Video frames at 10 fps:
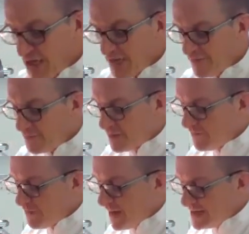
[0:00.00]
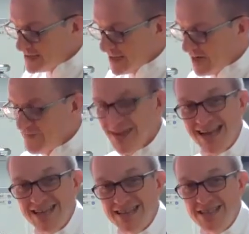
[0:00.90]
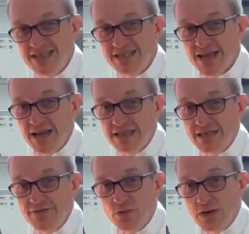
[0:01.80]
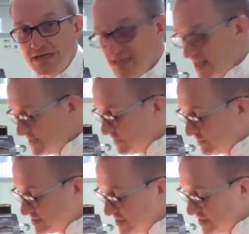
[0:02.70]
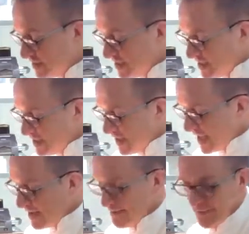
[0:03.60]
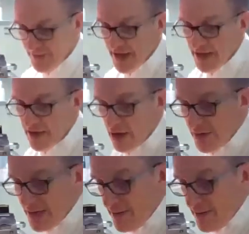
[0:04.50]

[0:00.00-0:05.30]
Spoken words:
chili for a bit of bite. I've taken the seeds out, so if you want it slightly hotter, they can go